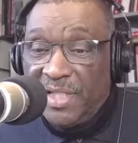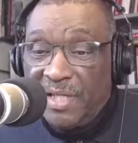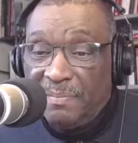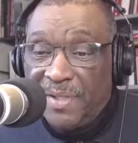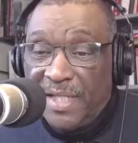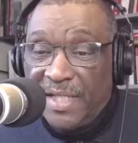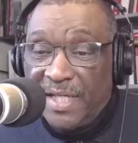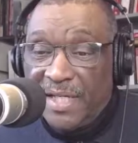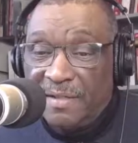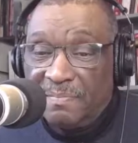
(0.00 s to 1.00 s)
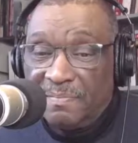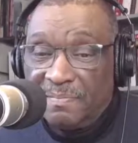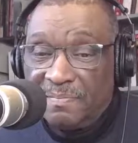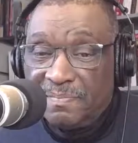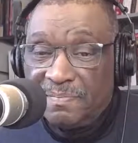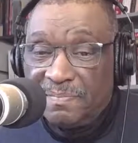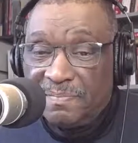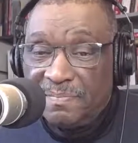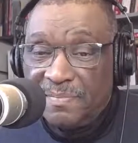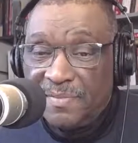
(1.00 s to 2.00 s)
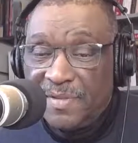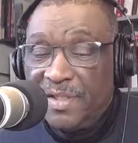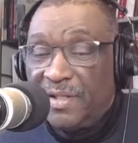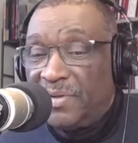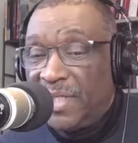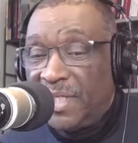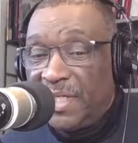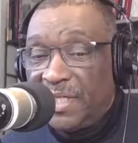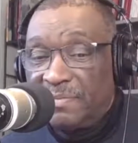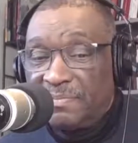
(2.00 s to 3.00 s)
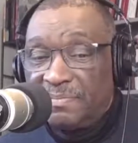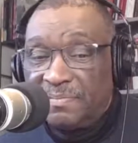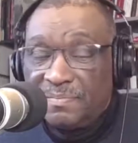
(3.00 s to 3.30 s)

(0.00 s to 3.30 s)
clean up you know the uh,